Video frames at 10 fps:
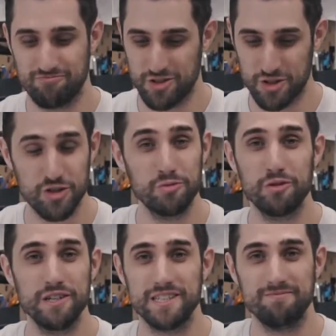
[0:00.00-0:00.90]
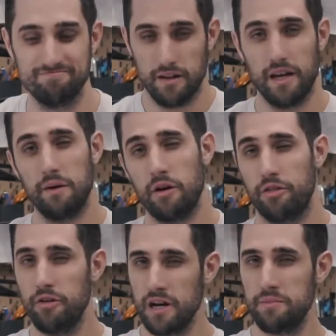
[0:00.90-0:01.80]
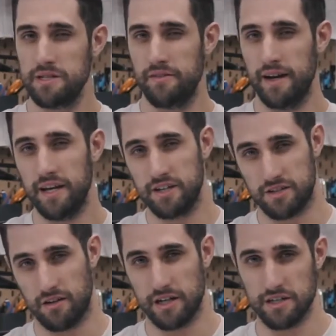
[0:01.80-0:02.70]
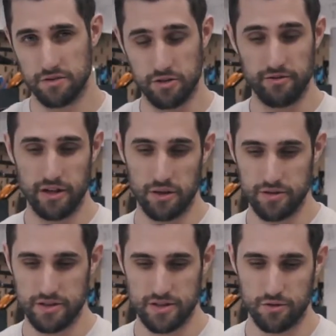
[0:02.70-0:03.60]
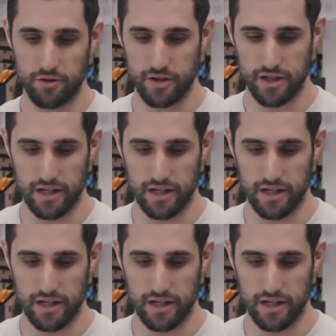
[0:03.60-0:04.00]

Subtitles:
Super easy. Now our third app is for any designers or developers or